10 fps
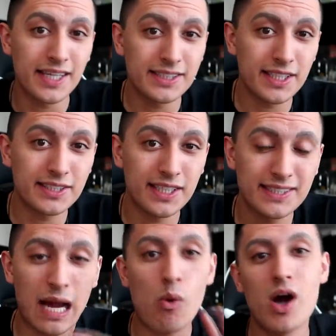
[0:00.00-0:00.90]
These
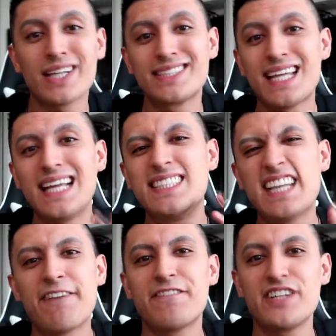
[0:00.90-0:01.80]
Yeezys, I wanna say,
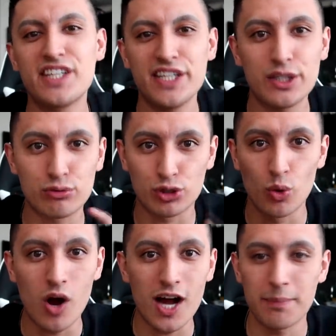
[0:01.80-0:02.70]
definitely
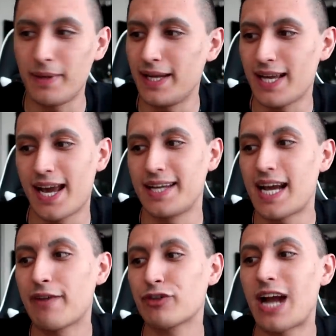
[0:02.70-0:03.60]
grew on me, and
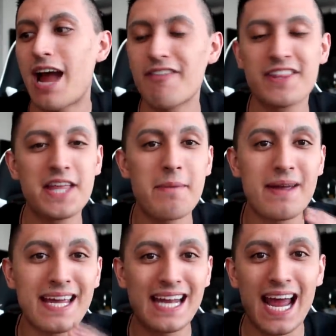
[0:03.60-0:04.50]
after having them
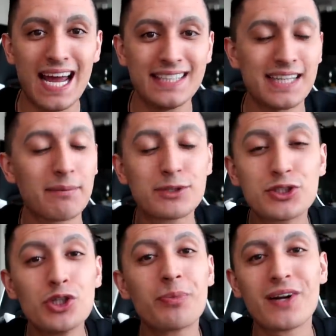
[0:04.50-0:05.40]
in hand, I'm
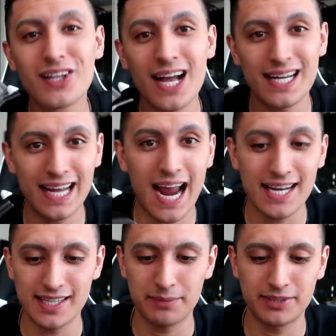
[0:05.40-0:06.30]
super glad I
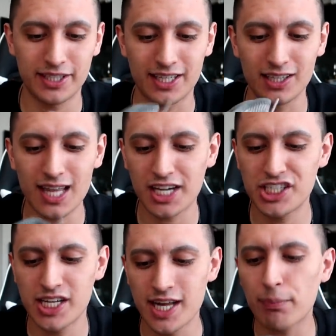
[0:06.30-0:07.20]
added them to the
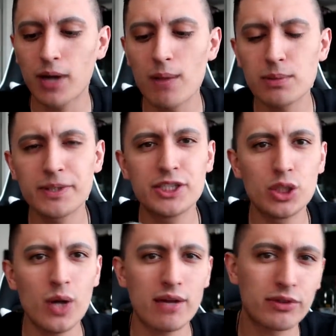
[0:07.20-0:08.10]
collection. I'll probably
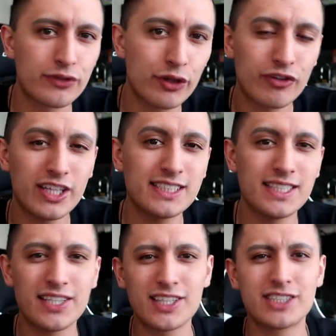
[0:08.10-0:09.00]
do a review for these
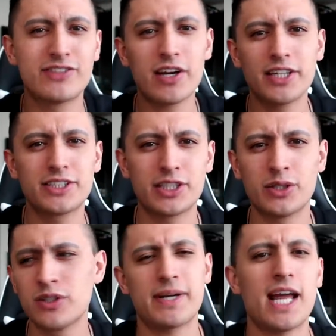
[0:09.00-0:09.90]
sneakers very
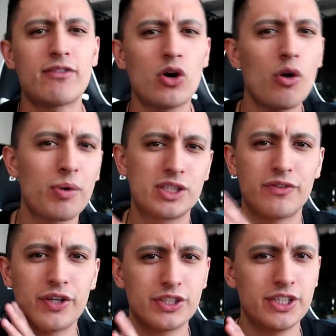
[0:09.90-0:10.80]
soon, but I have a whole bunch
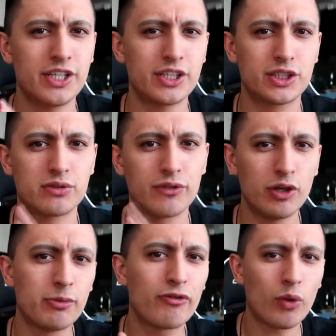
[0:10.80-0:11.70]
of other sneakers to
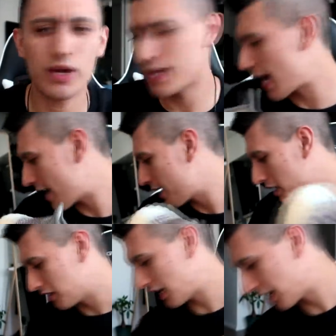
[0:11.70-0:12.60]
review before that,
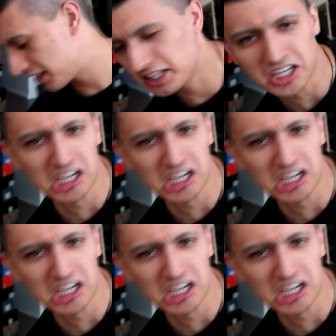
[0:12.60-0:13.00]
like the